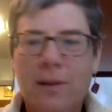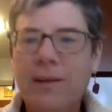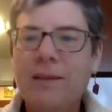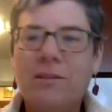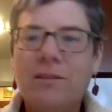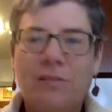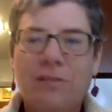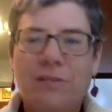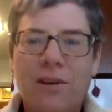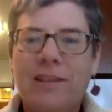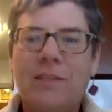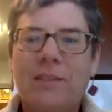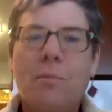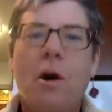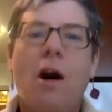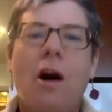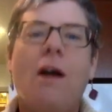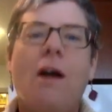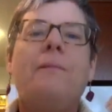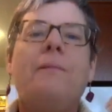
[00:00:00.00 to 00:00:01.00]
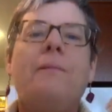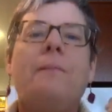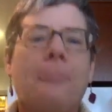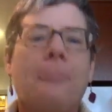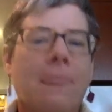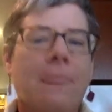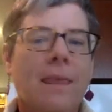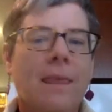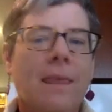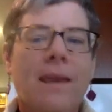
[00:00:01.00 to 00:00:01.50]
He's very small.
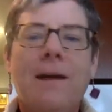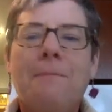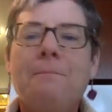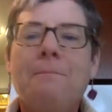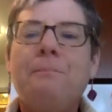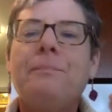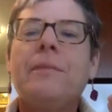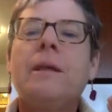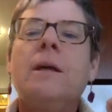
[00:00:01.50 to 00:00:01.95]
Yeah.